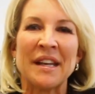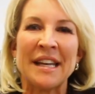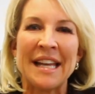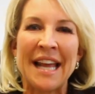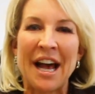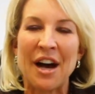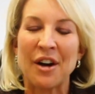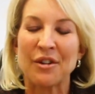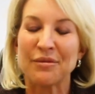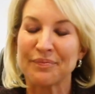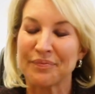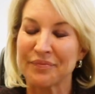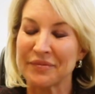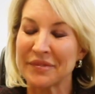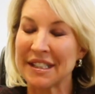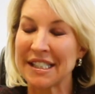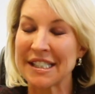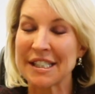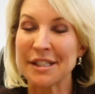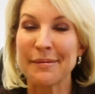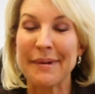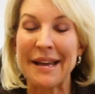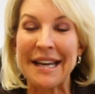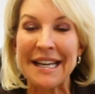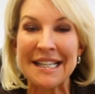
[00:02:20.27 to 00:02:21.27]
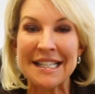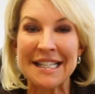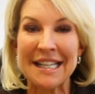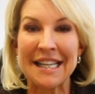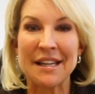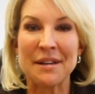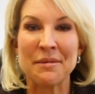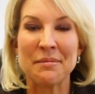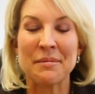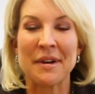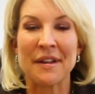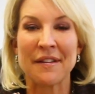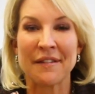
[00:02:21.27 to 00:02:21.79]
Now, this may
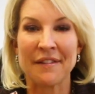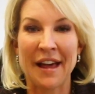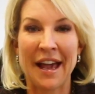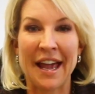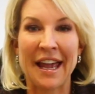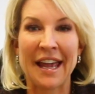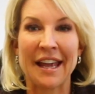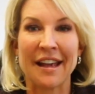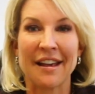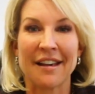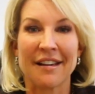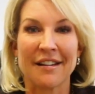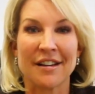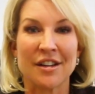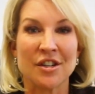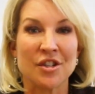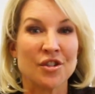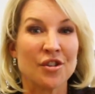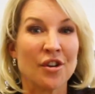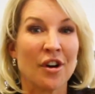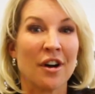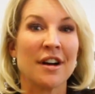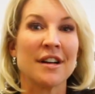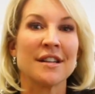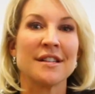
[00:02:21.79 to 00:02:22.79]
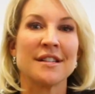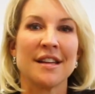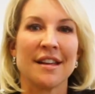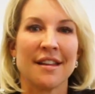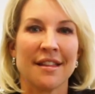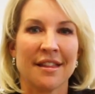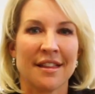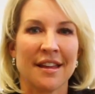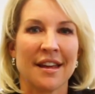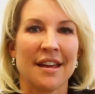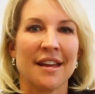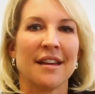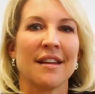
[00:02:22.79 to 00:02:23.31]
seem like a
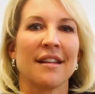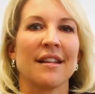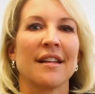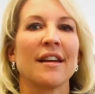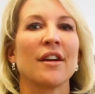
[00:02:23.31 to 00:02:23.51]
daunting thing,